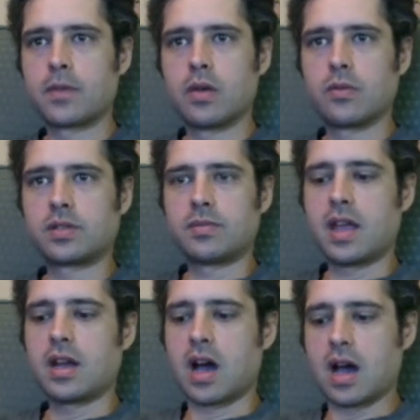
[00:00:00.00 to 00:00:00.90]
was made
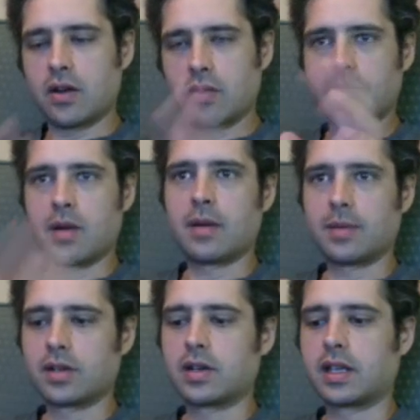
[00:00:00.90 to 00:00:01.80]
hot or
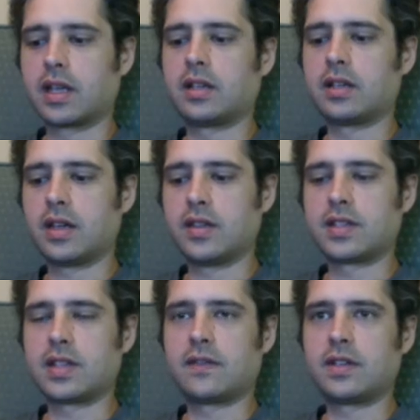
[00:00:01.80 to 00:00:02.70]
popular again in the
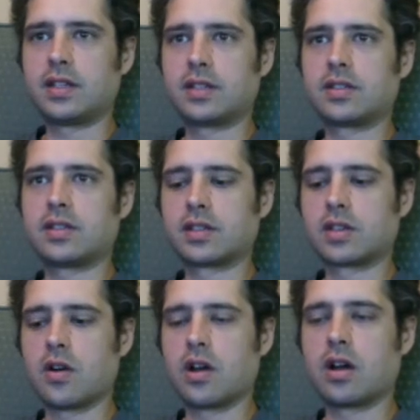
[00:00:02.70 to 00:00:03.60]
70s disco
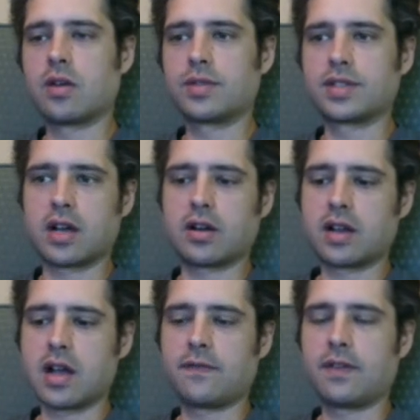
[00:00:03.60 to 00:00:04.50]
era with Saturday
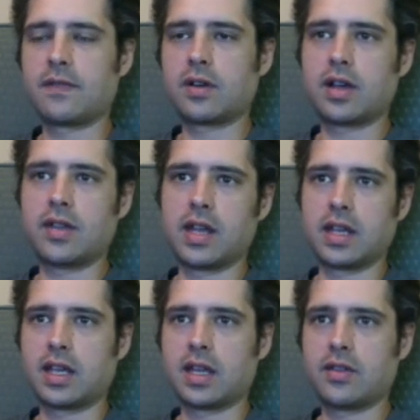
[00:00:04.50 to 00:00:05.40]
Night Fever, and then
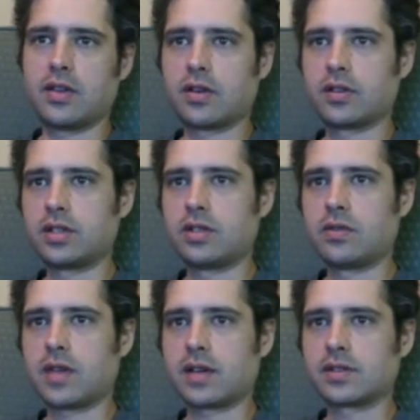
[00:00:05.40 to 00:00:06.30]
again in the early
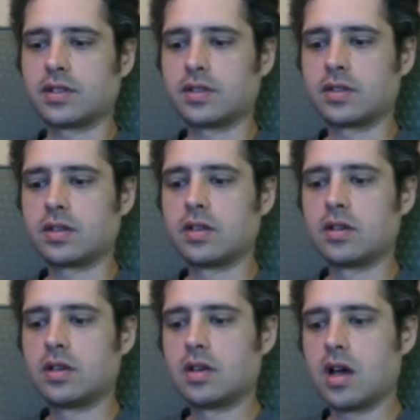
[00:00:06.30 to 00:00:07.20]
2000s
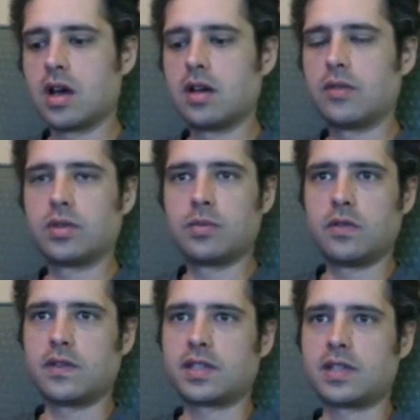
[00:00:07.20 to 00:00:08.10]
with the movie
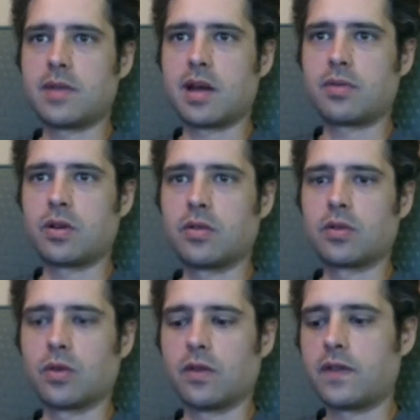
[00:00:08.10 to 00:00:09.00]
Semi-Pro with
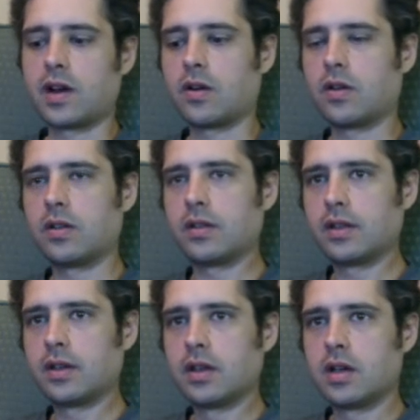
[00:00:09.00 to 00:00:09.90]
Will Ferrell.
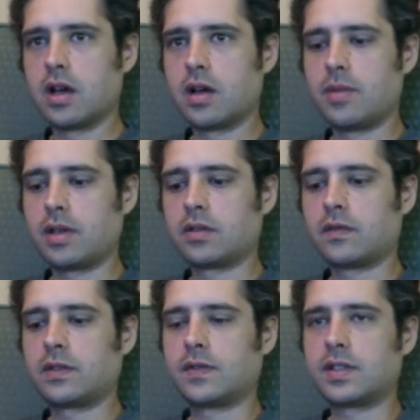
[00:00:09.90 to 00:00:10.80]

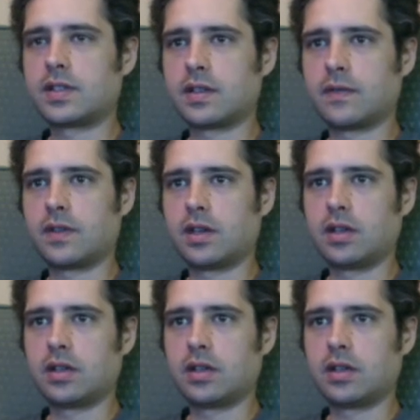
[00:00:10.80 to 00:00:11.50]
Beethoven's Fifth Symphony.